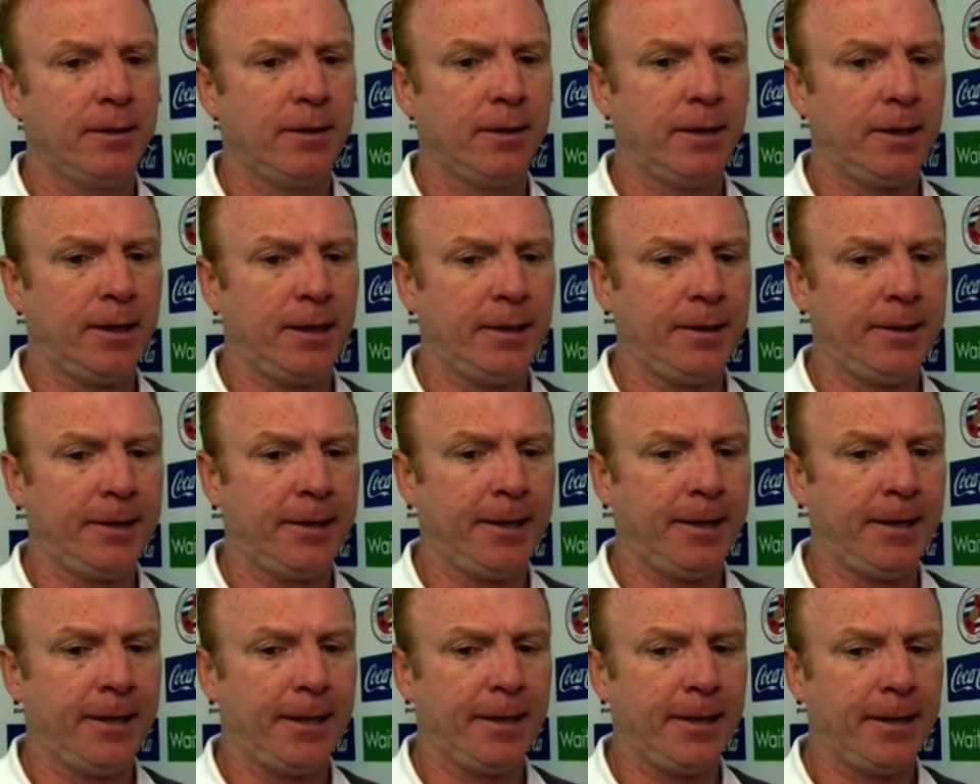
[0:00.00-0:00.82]
And
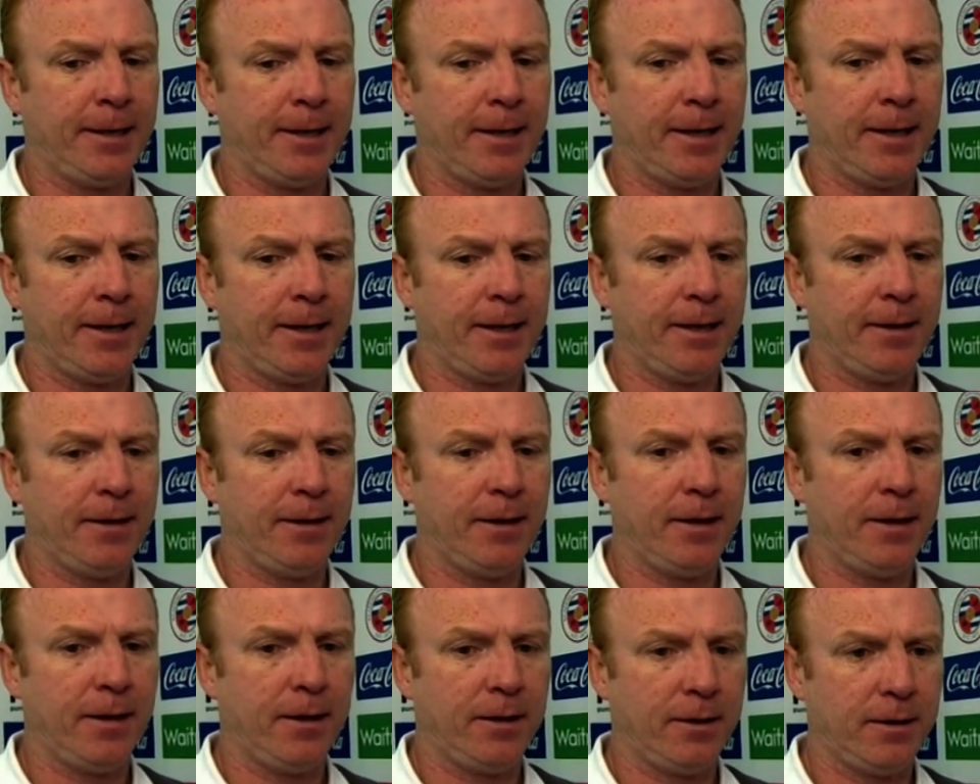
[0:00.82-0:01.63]
uh,
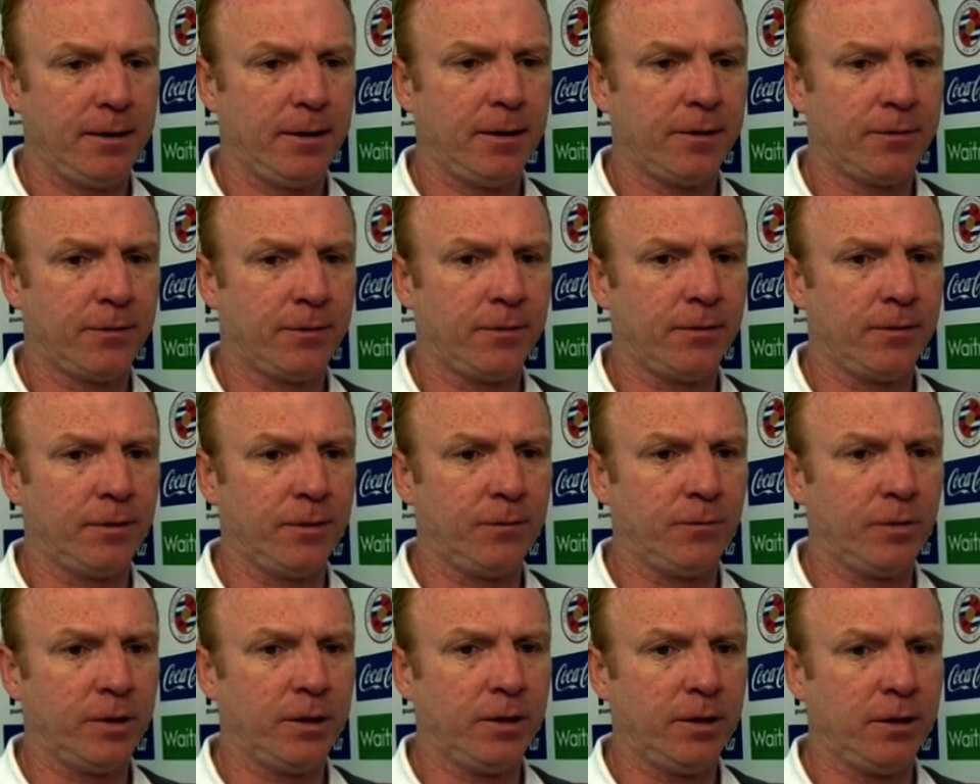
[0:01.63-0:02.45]
I
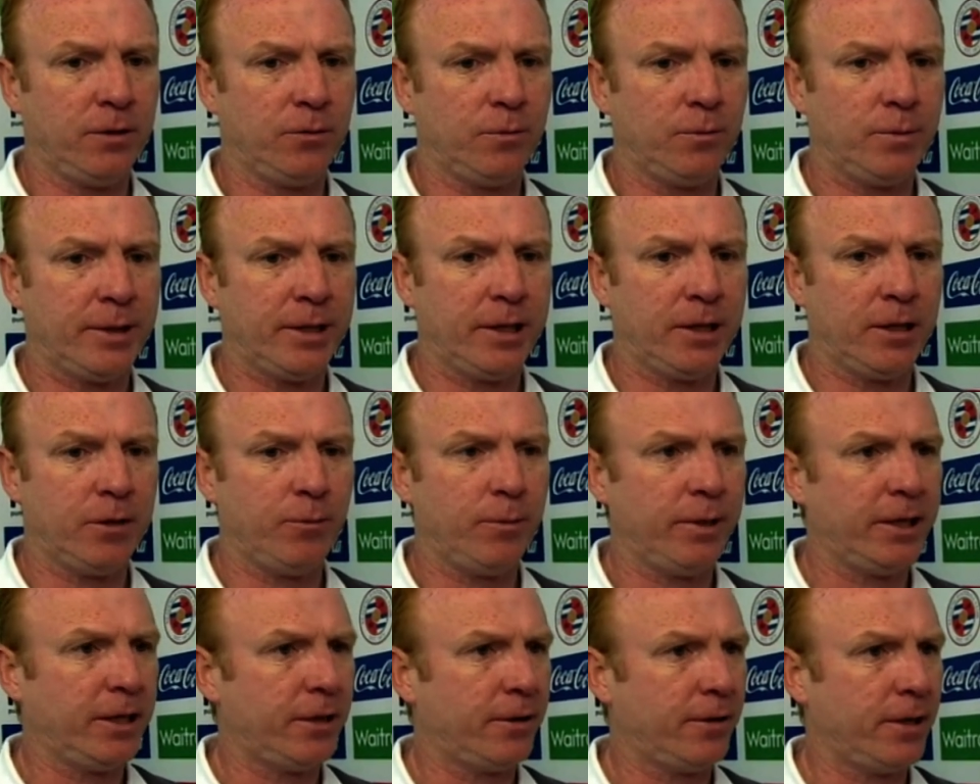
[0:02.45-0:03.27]
thought, you know, how many, how
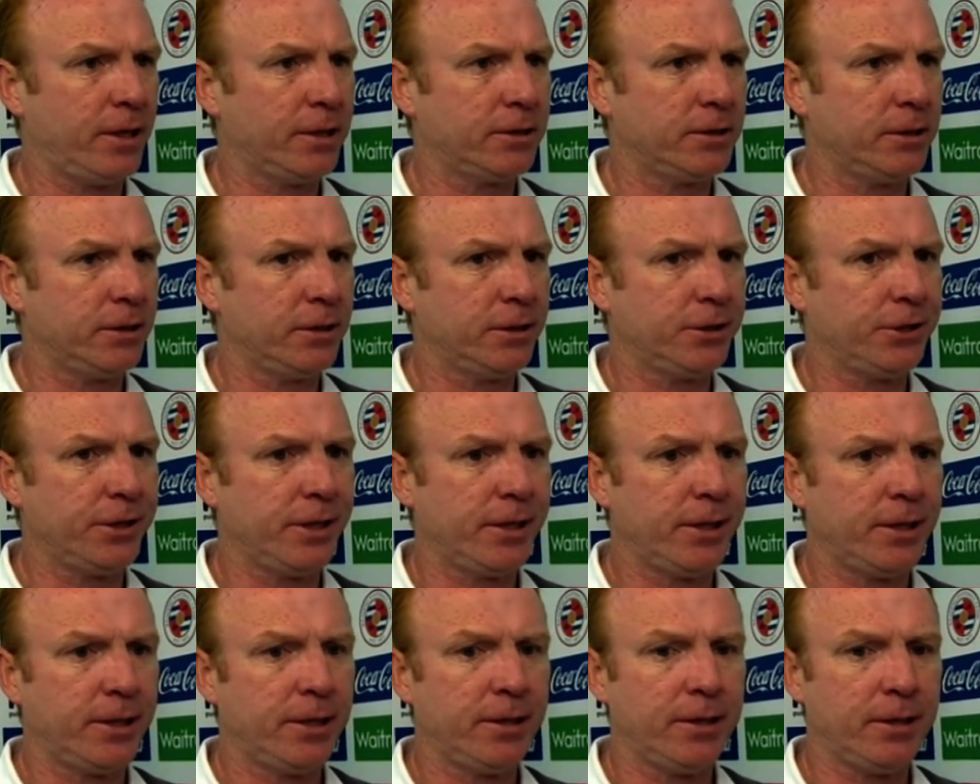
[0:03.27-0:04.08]
many cracks at the
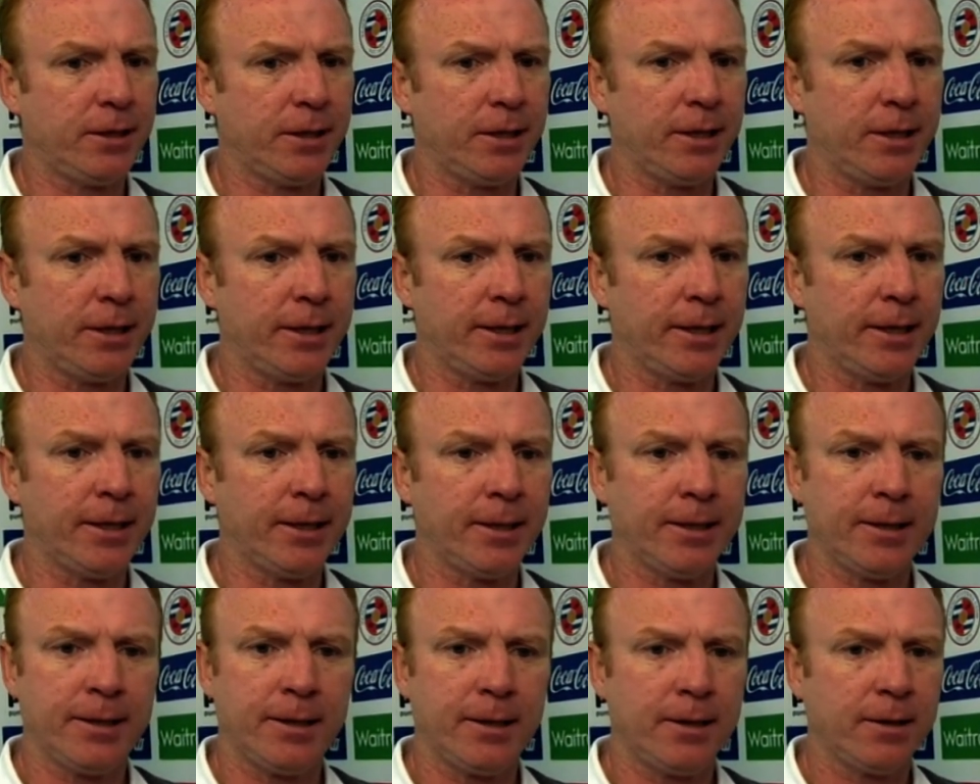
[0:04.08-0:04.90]
cherry are you going to
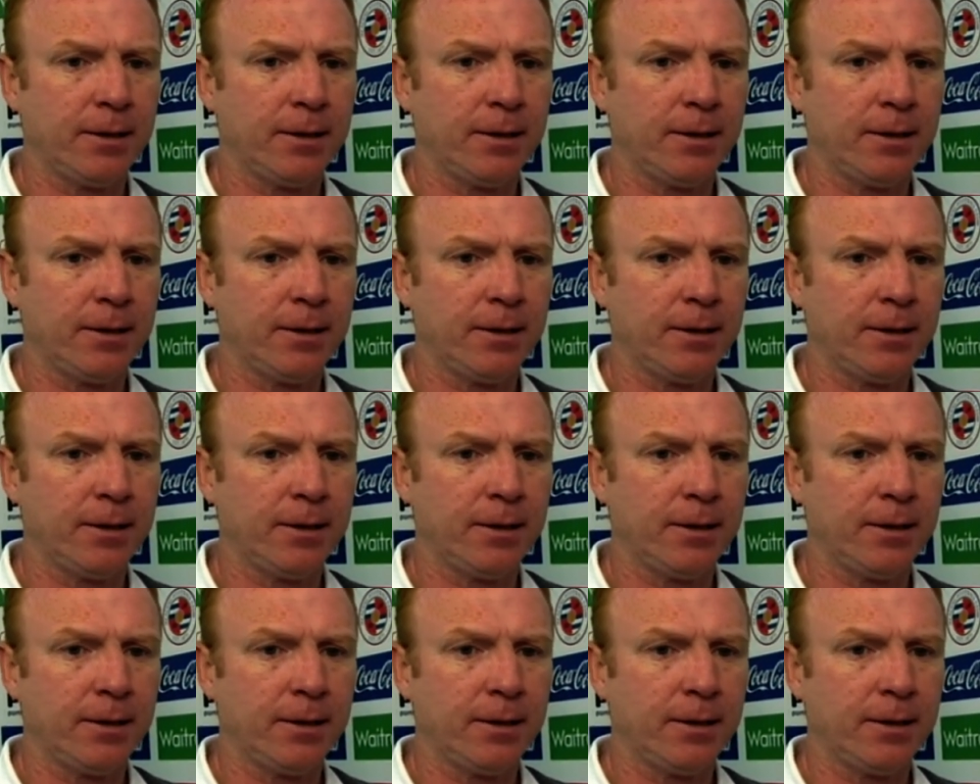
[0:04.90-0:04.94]
get?